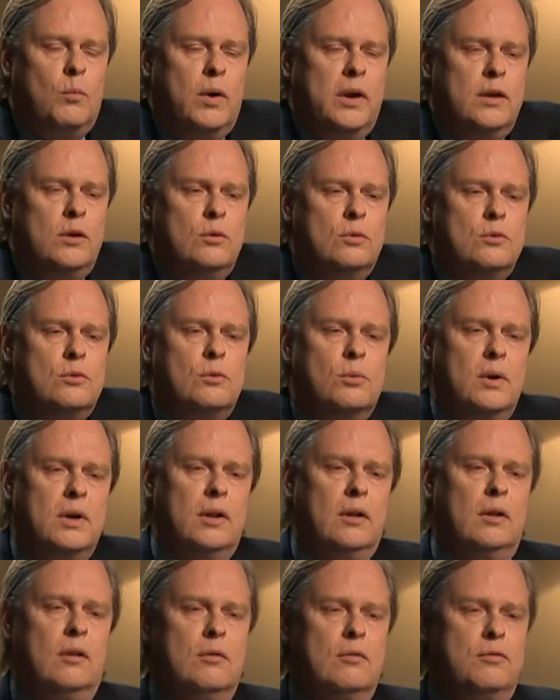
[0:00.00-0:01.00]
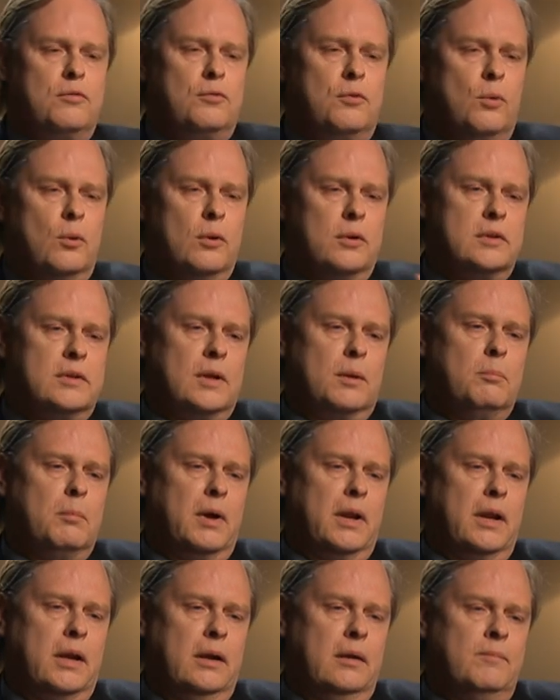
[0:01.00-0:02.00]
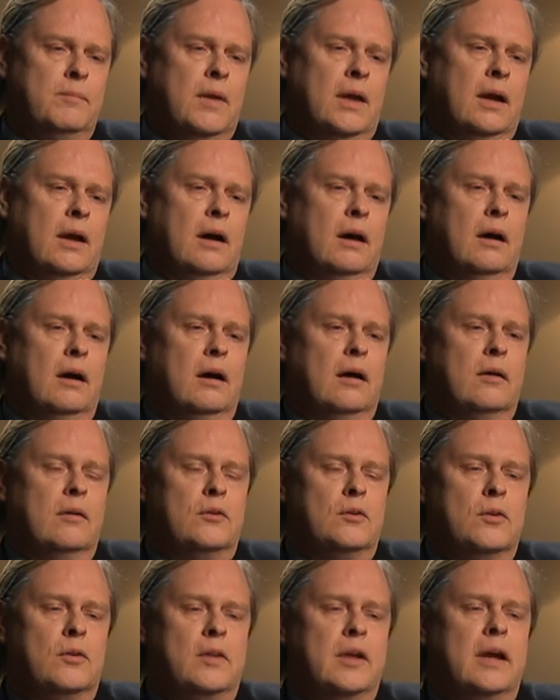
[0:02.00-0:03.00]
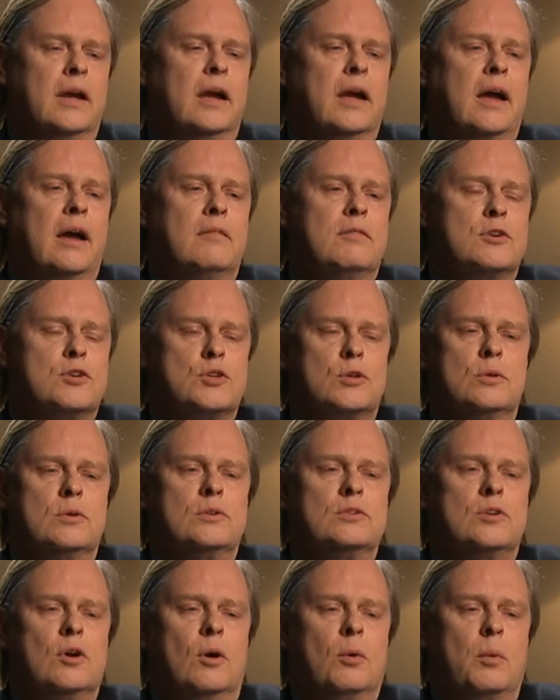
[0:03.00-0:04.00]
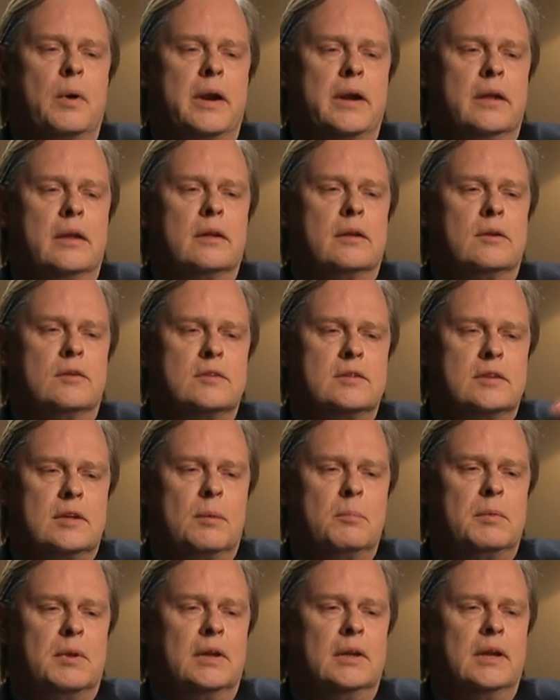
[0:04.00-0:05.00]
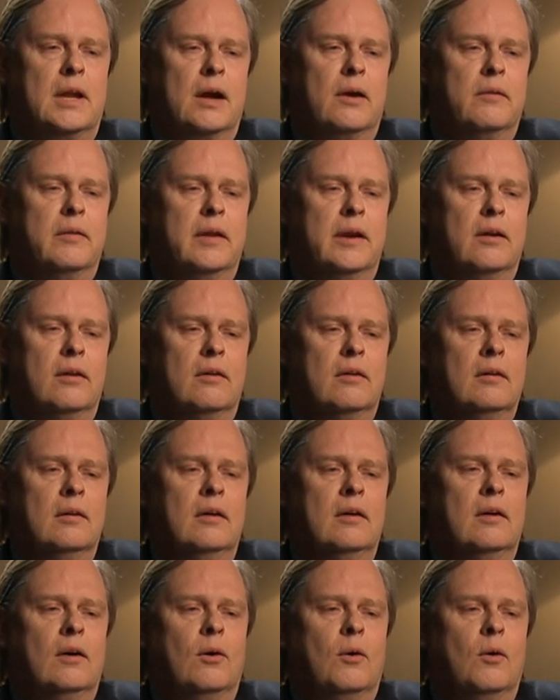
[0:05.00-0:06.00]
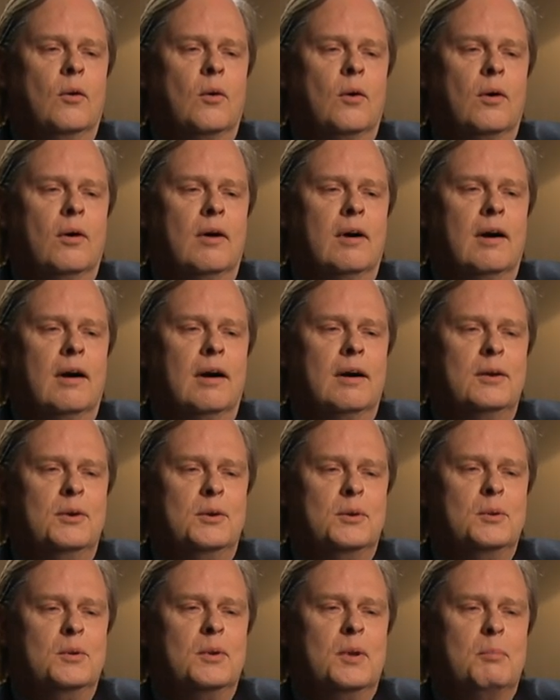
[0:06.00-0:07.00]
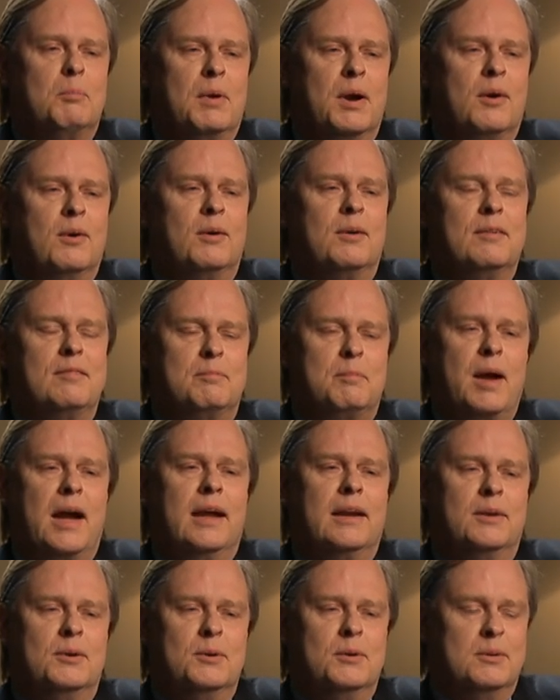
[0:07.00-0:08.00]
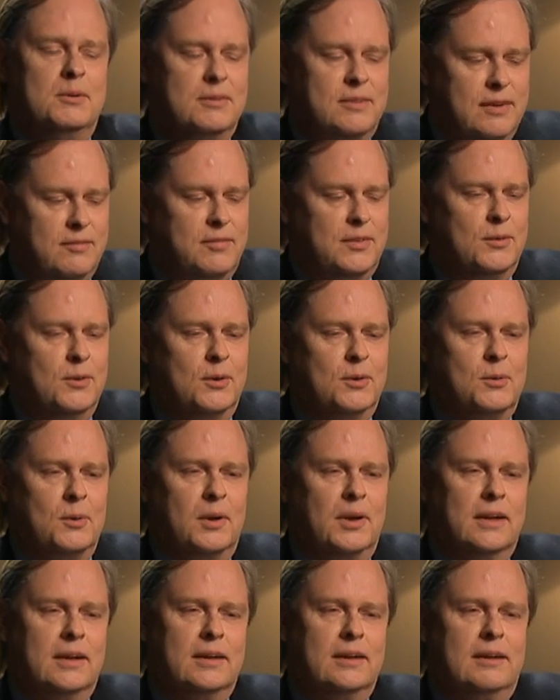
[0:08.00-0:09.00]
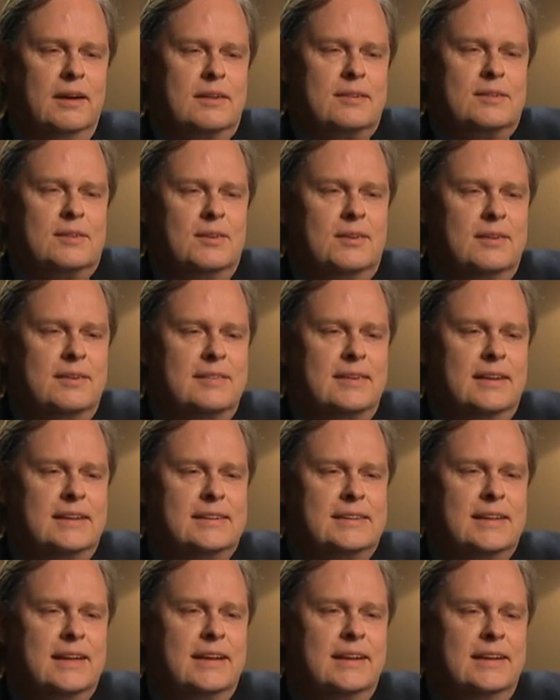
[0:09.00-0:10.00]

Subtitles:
when you drill for somebody, do they have assurance already that there's something down there? Or are you the bearer of bad news if you're drilling a duster, as they say?